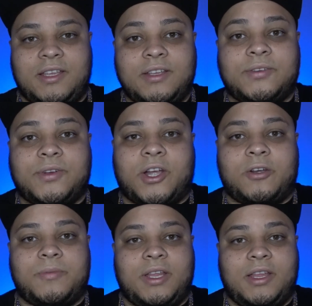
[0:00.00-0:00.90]
he took
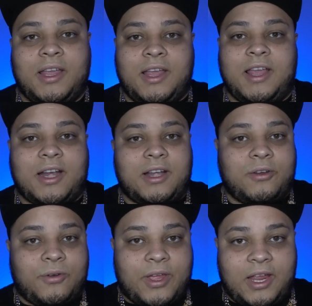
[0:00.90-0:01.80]
care of me. And I
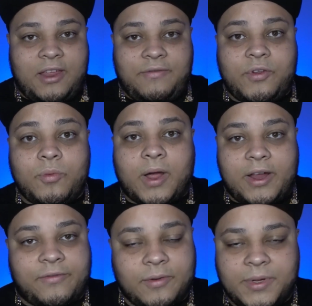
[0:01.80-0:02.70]
know that if you
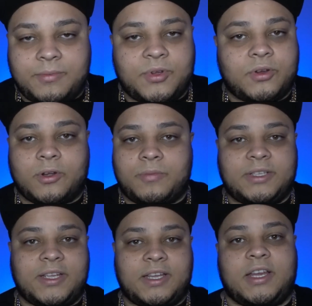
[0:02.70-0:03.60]
buy from him, you're gonna
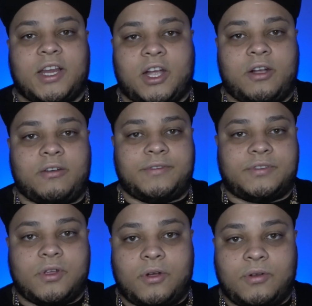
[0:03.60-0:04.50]
be taken care
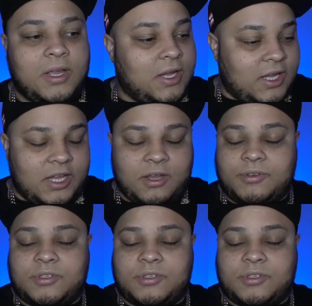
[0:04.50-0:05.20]
of. So it